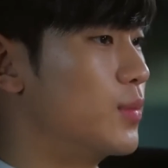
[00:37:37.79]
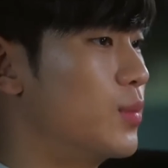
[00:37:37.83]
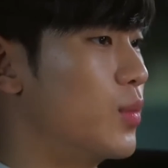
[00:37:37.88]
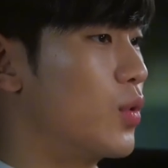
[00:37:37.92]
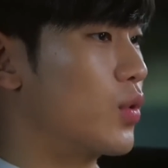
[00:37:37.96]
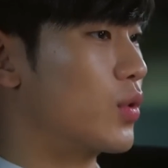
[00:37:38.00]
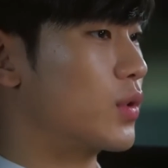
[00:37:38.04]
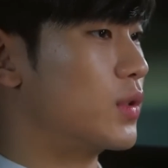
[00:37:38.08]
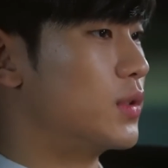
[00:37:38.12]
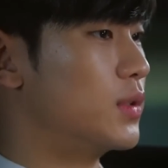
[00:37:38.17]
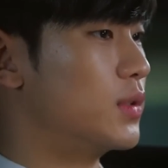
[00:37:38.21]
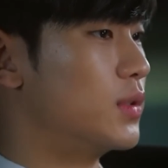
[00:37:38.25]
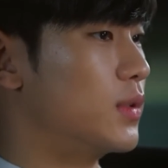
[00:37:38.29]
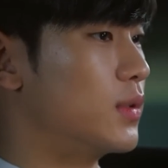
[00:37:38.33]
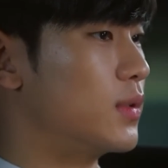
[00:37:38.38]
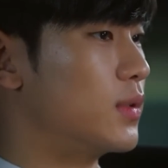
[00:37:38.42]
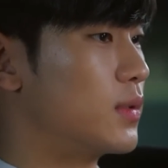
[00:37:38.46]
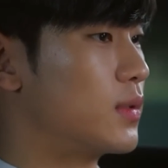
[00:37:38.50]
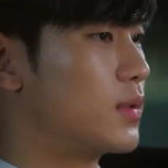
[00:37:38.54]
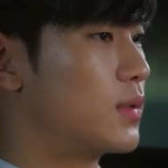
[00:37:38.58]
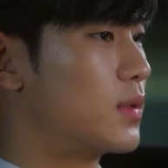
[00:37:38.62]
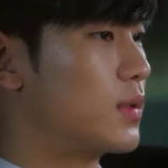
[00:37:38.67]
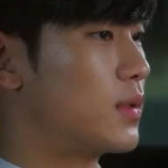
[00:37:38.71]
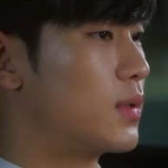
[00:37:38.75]
you?
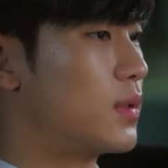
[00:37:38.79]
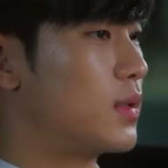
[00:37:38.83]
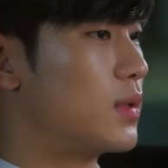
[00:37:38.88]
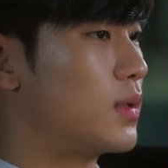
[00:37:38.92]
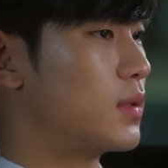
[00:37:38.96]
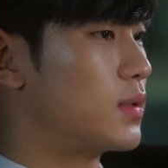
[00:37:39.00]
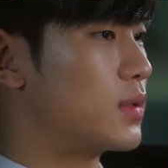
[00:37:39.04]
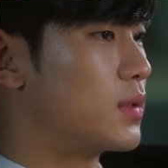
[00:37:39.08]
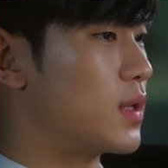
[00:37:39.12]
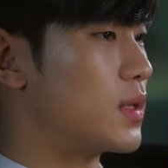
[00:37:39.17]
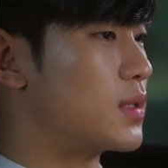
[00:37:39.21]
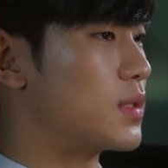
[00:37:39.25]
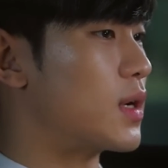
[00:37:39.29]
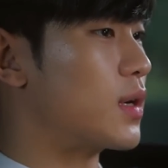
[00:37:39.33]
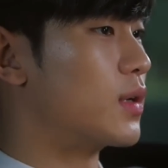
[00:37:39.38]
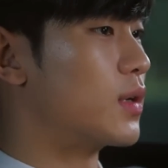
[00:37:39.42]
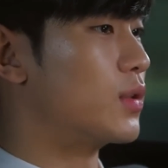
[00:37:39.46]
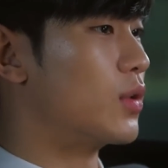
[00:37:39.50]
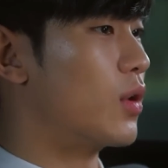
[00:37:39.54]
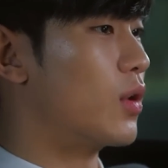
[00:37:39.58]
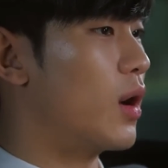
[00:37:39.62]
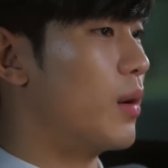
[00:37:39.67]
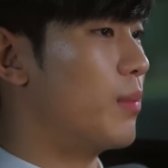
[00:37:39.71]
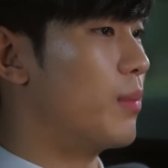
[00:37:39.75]
You were fine just
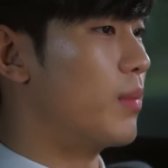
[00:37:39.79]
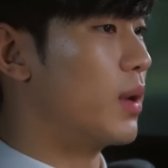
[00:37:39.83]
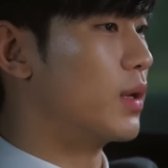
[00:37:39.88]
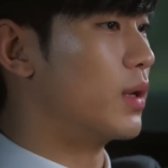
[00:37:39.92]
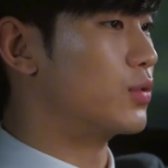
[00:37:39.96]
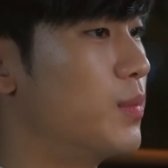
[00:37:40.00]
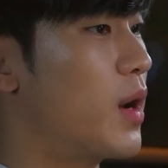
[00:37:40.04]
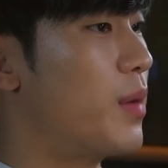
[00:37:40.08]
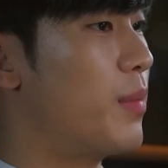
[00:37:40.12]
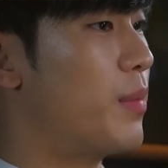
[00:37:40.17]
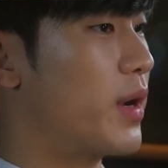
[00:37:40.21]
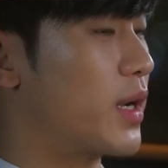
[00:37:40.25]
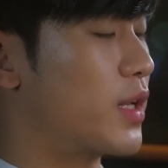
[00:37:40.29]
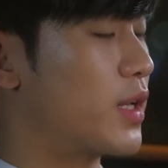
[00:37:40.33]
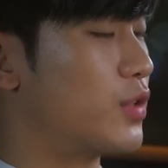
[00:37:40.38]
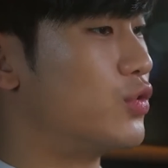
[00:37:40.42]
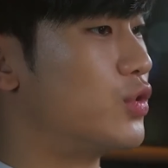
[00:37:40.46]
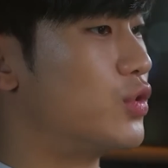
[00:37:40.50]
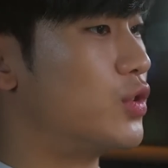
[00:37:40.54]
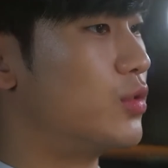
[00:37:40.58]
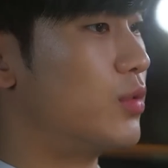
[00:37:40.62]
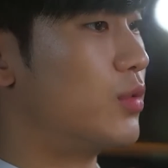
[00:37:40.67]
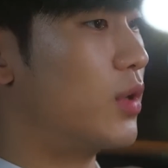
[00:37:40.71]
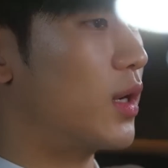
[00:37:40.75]
now."
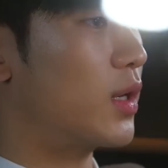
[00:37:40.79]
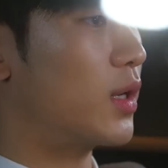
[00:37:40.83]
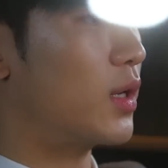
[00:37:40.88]
She